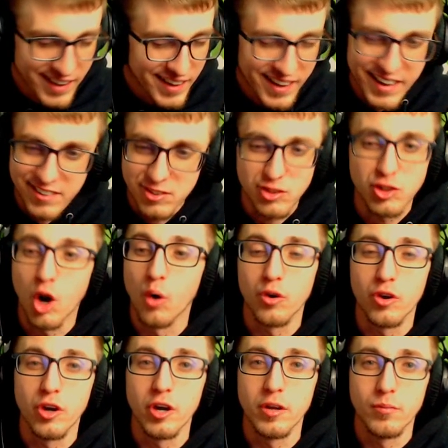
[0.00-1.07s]
It's so
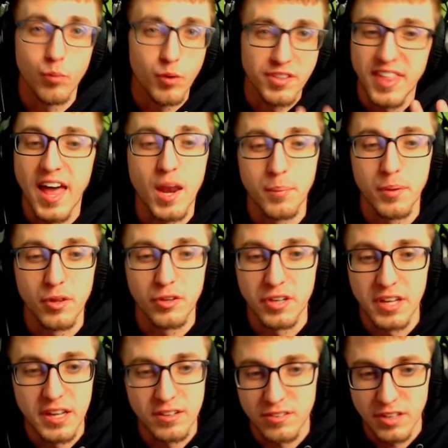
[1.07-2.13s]
good with that
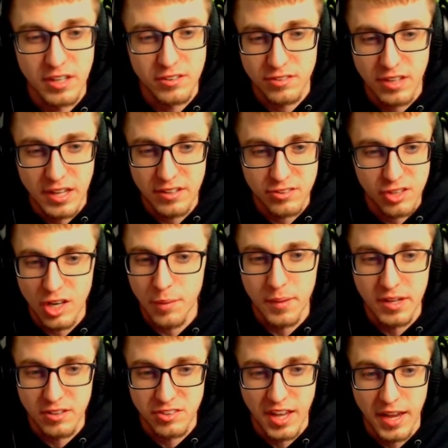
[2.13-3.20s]
ability. It's going to be
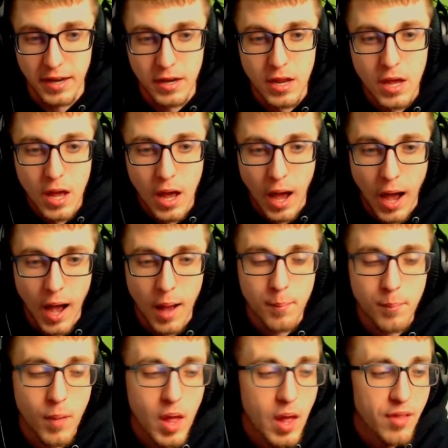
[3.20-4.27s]
insane.
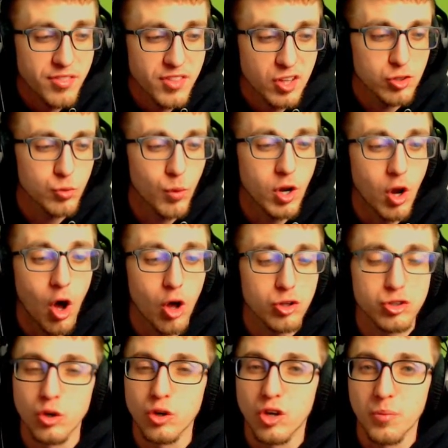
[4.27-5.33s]
This one
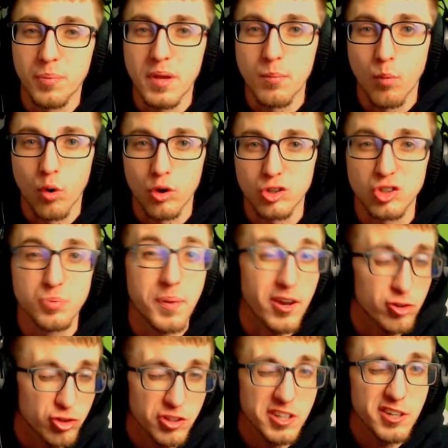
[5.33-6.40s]
also could be more
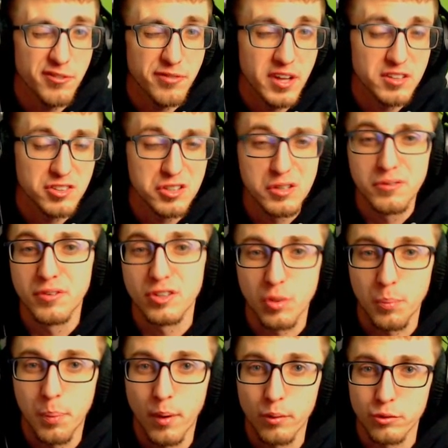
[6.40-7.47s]
specially defensive as
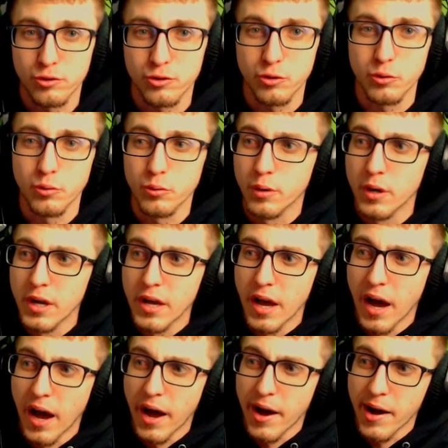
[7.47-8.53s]
opposed to
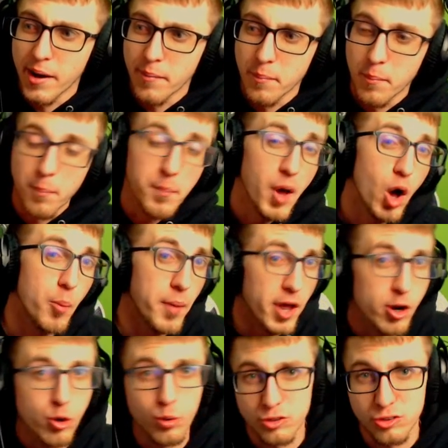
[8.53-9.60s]

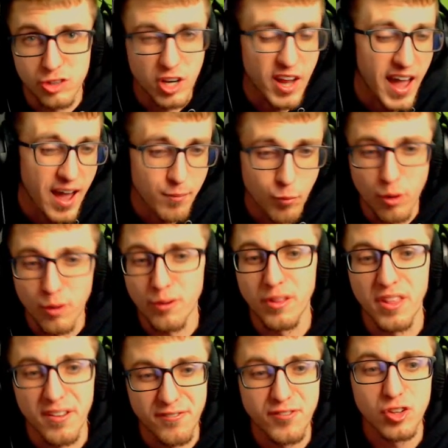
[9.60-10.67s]
Melmetal, which is going to have more of
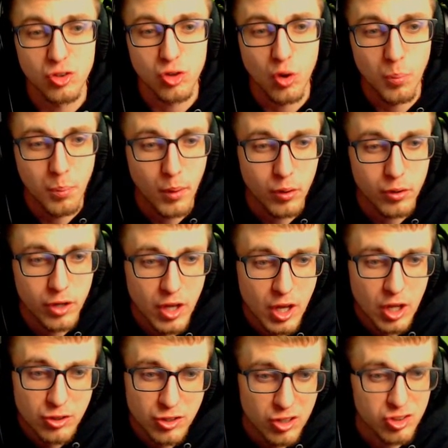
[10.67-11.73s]
that physical bulk.
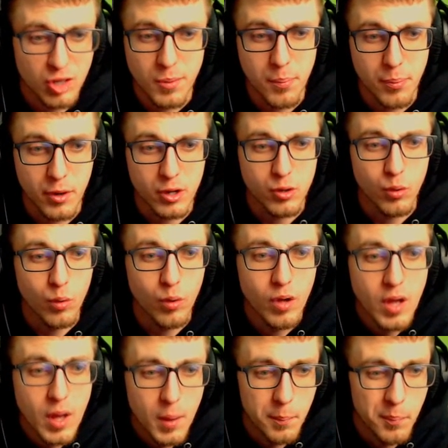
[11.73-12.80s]
So that's going to be pretty cool.
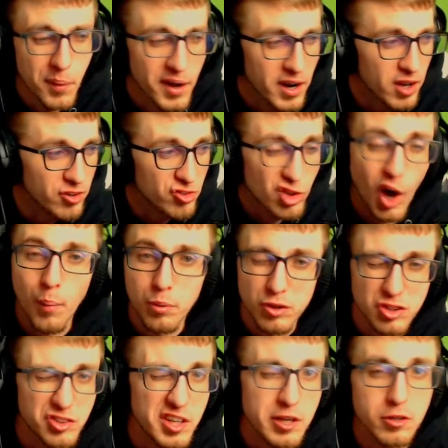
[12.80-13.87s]
But double
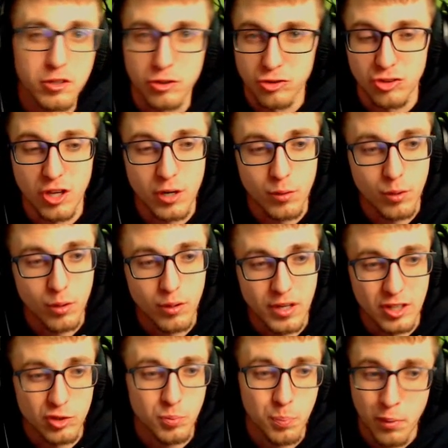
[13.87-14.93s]
steel in general
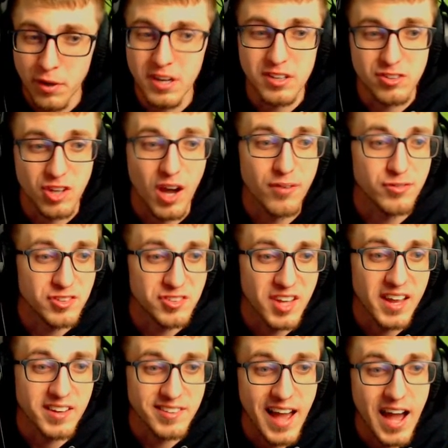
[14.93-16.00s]
is pretty tough to
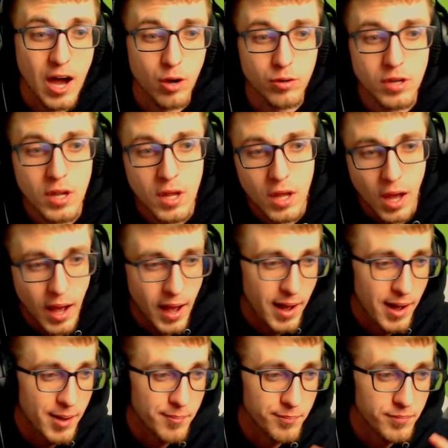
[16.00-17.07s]
take down,
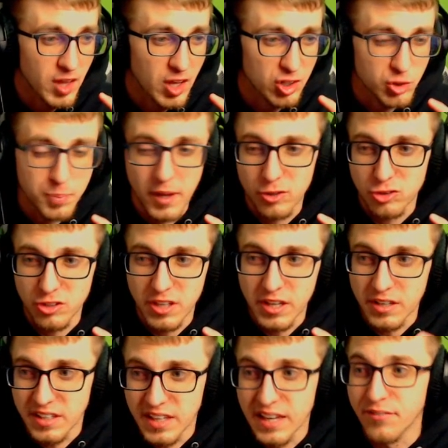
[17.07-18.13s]
especially
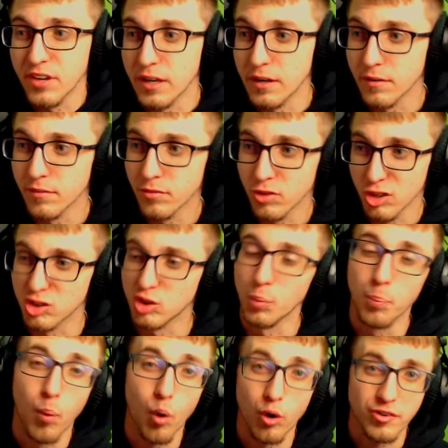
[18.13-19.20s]
given the
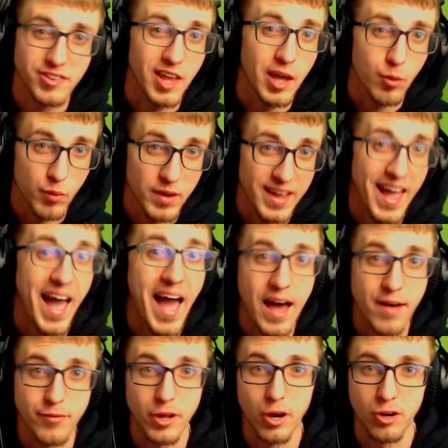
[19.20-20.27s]
support that we
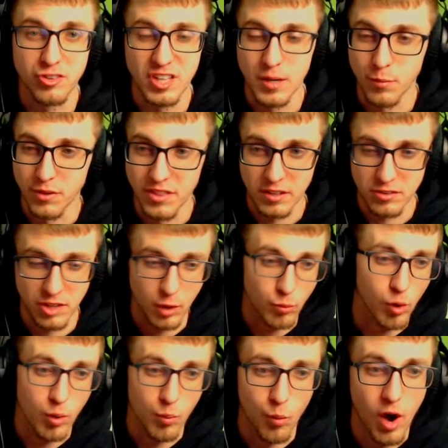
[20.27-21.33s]
have on our team with things like
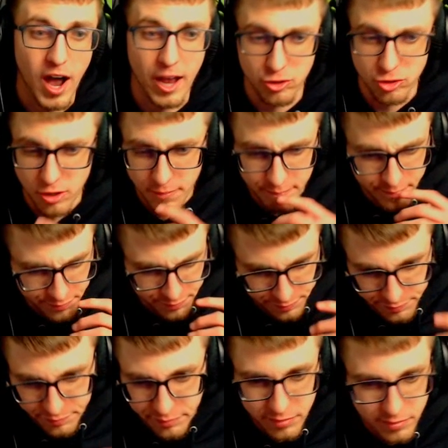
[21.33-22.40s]
Rotomwash,
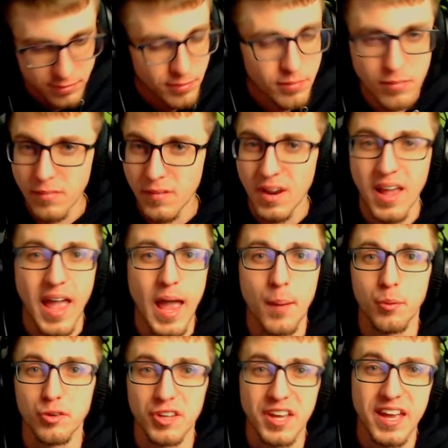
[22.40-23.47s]

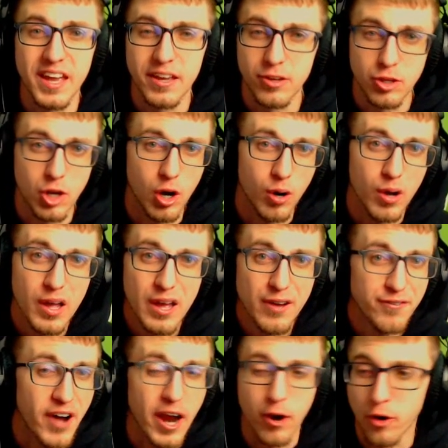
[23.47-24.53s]
able to hit, you know,
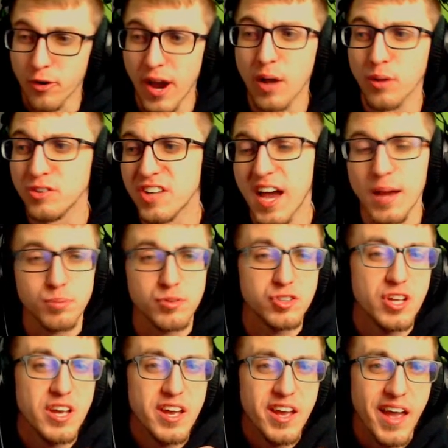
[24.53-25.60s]
fire and ground types,
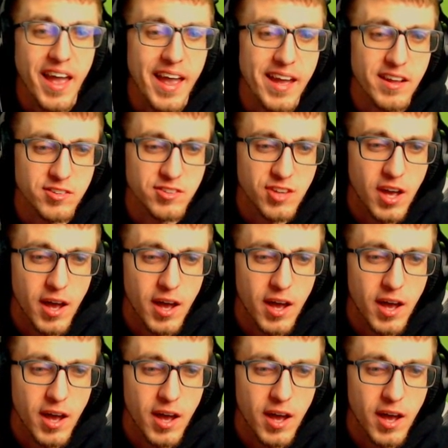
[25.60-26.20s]
and